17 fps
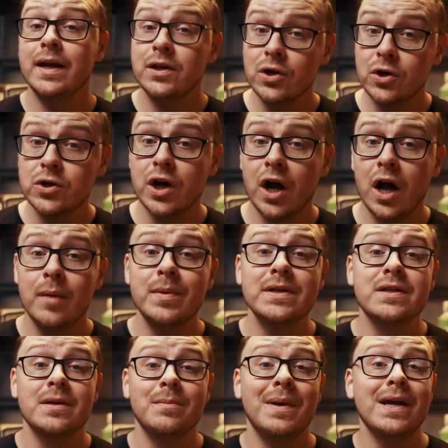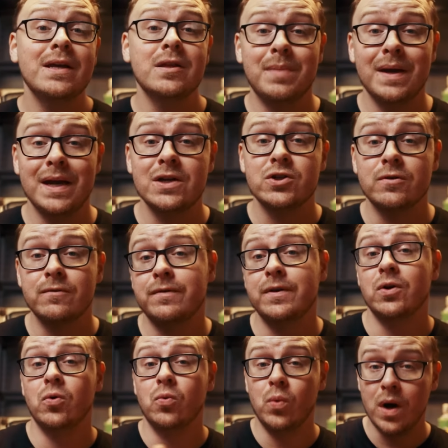And your job is to make the patient
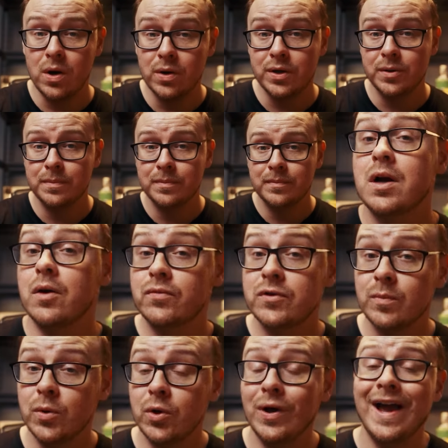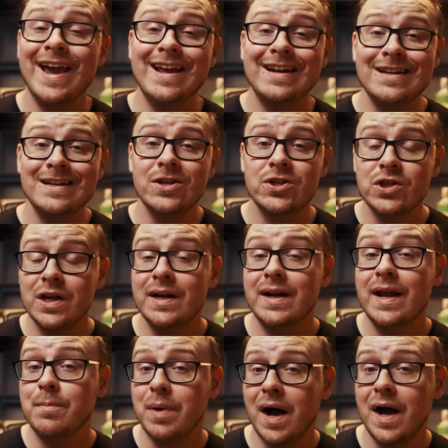feel welcome, comfortable, and initiate
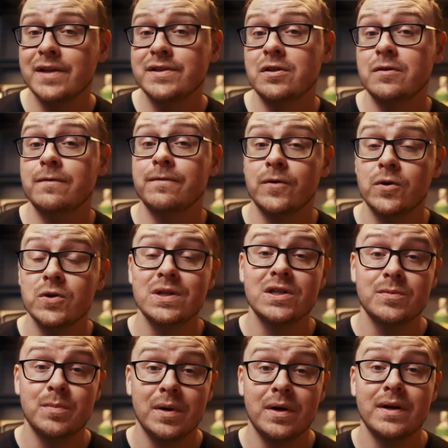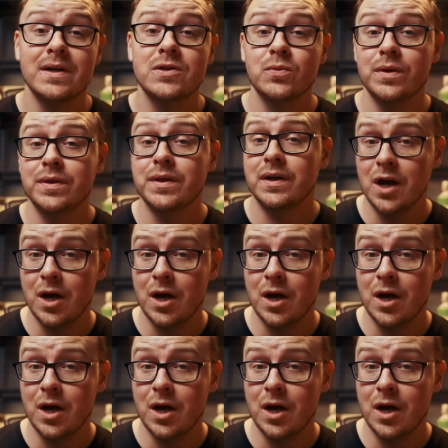a positive first experience with the